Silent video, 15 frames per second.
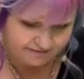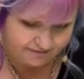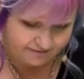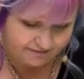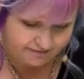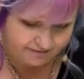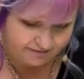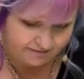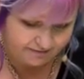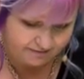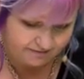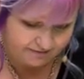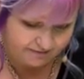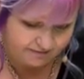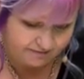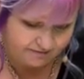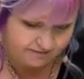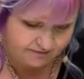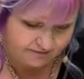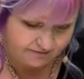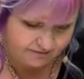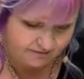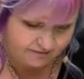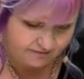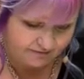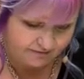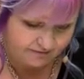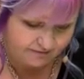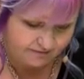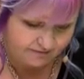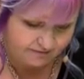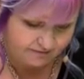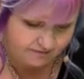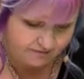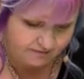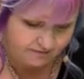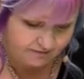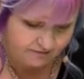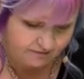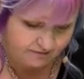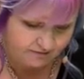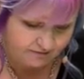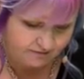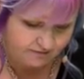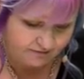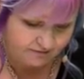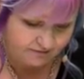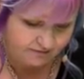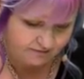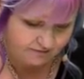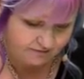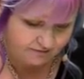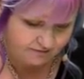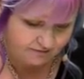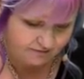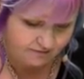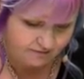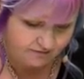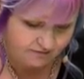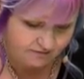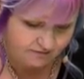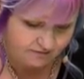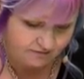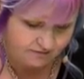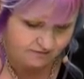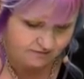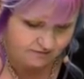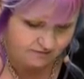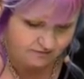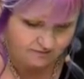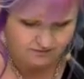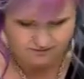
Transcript: Nobody speaks.